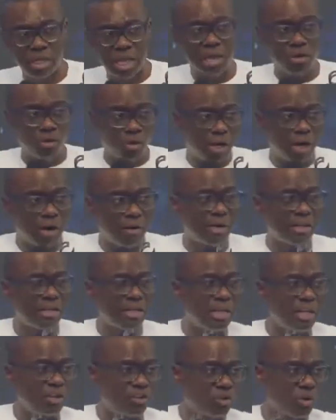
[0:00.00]
and all around the
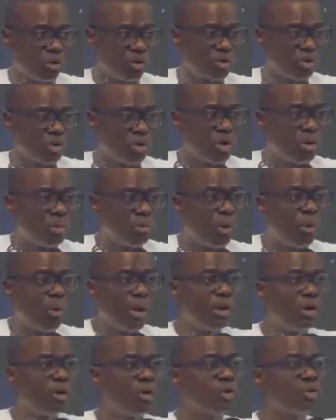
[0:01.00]
nation, but we're
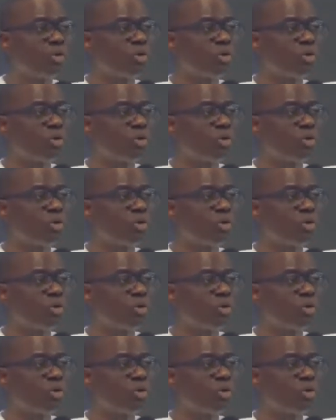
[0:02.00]
not going